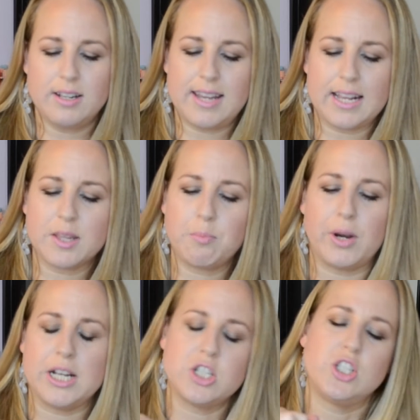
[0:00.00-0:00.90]
take the
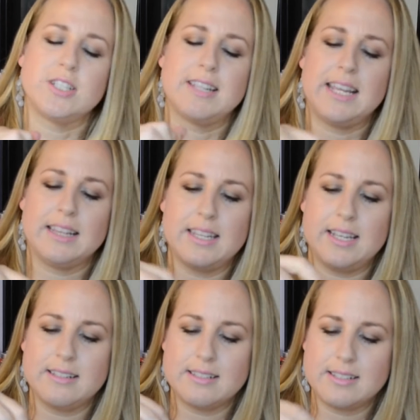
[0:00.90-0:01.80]
brush just like
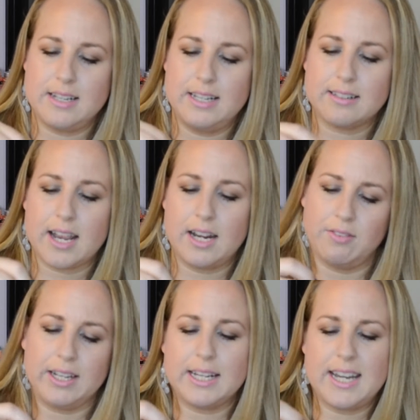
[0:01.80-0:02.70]
this. It's kind of
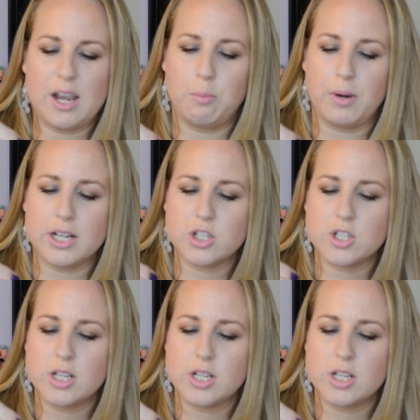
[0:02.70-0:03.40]
like a nail brush.